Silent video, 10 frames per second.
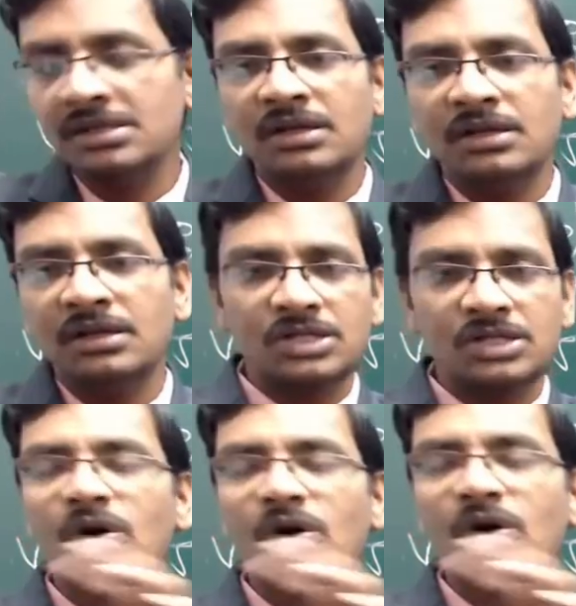there is no
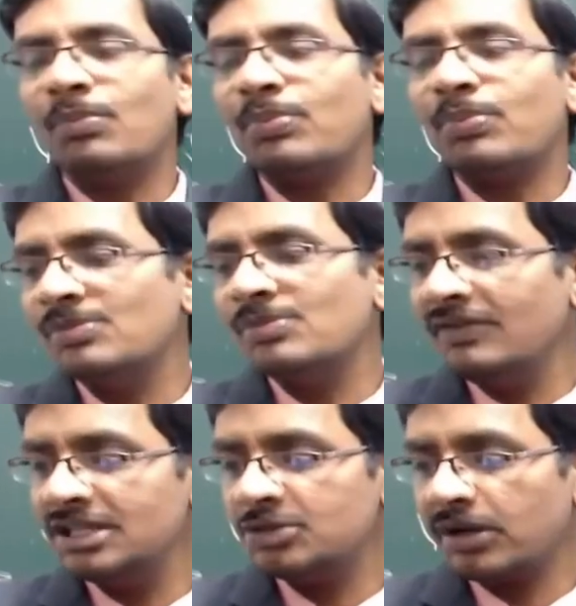compressibility
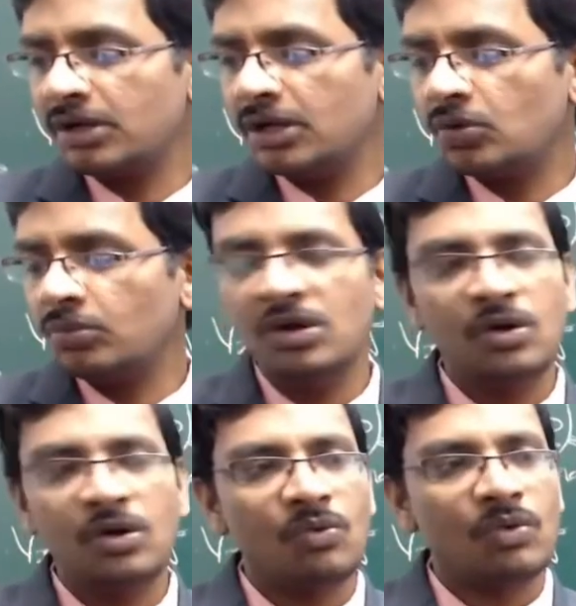within this particular room.
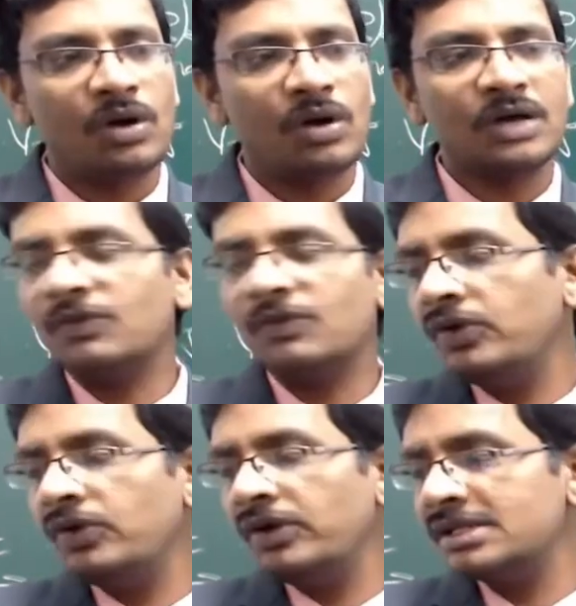Whatever the fluid
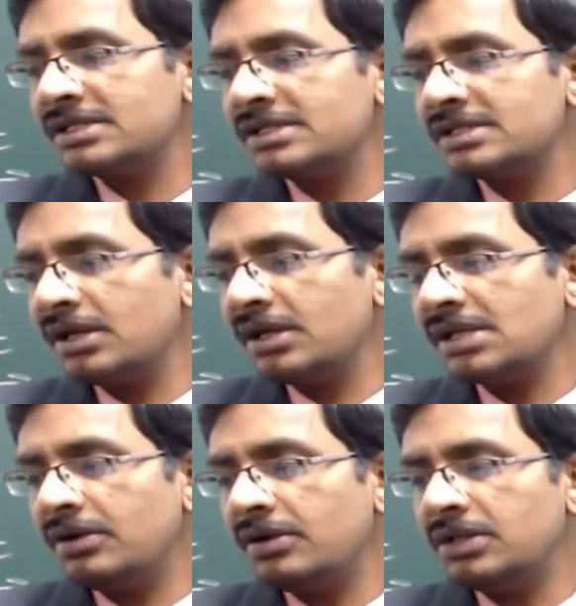that is coming inside
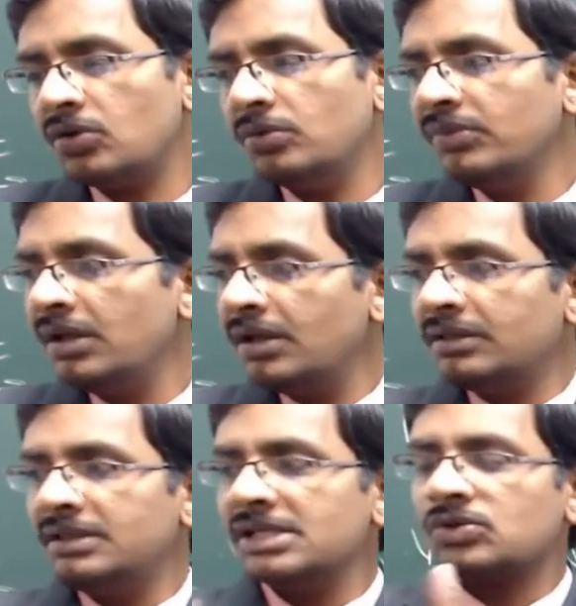the room,
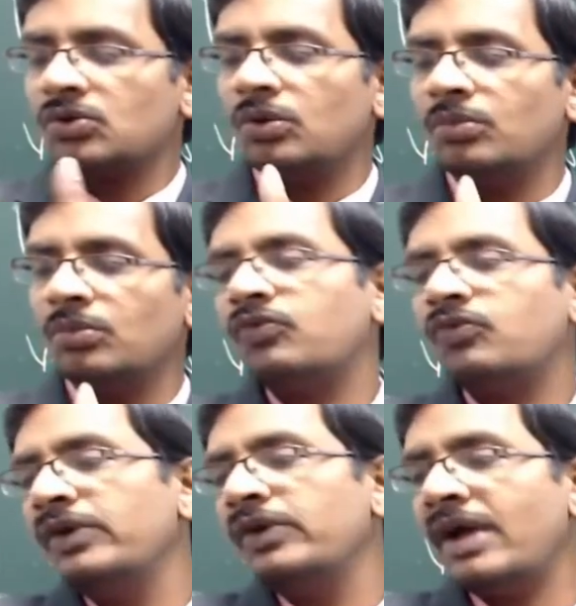this room
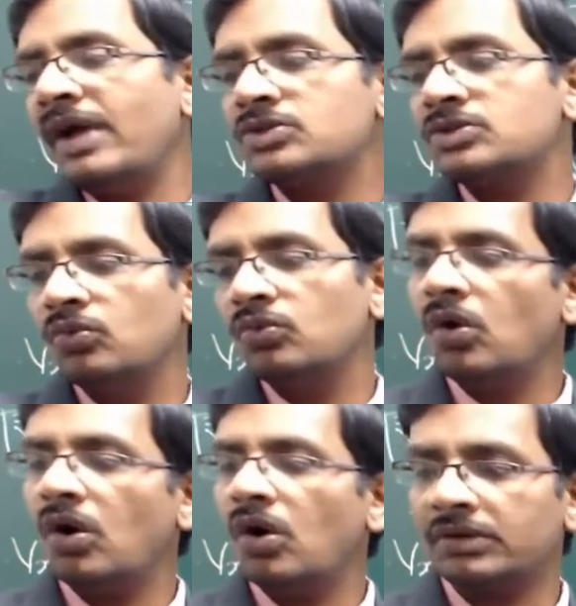fluid has to go
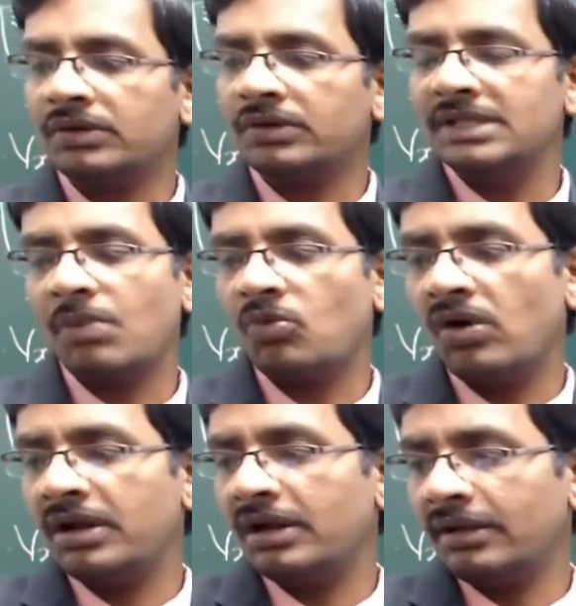out the same
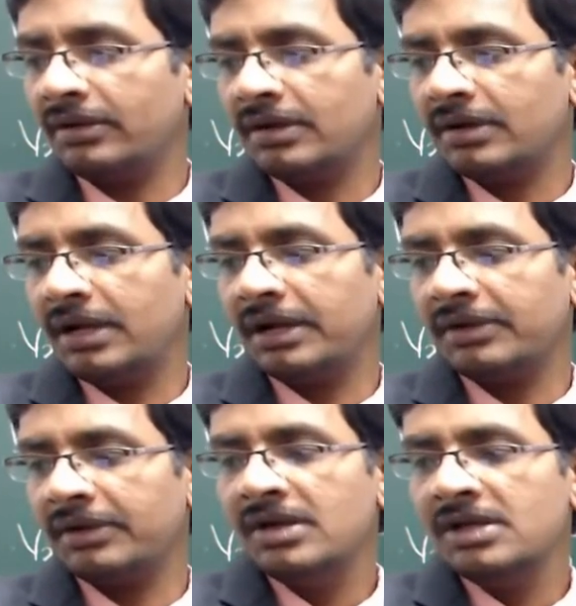quantity, correct?
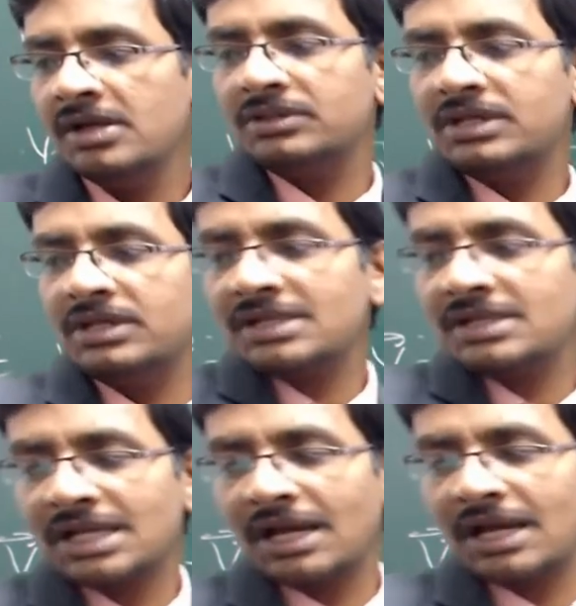So that such
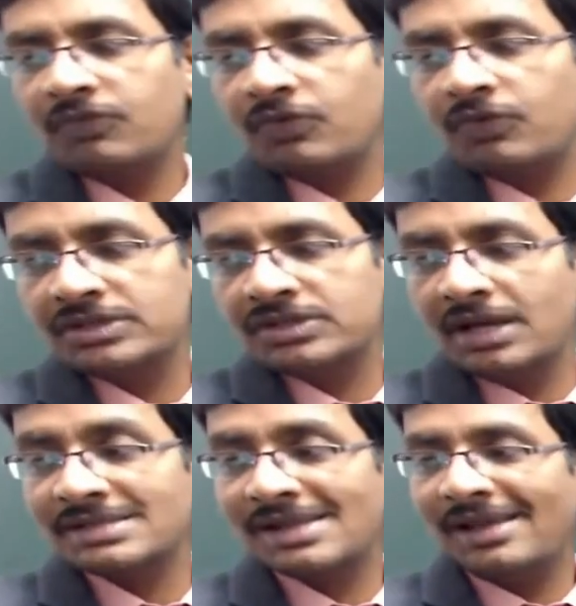kind of flow is called
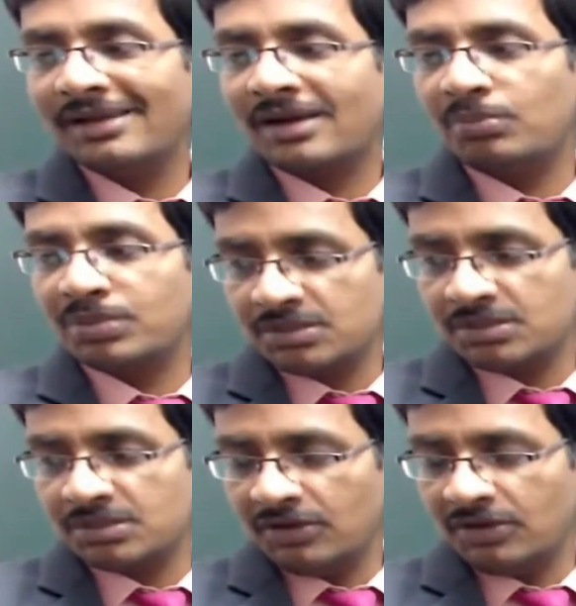as
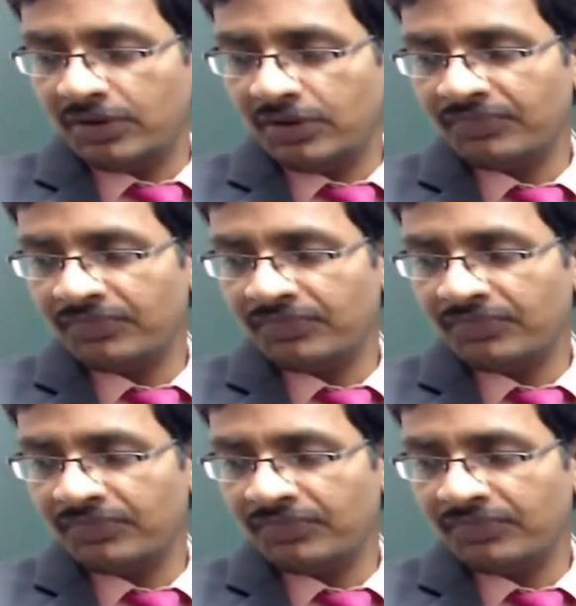incompressible fluid.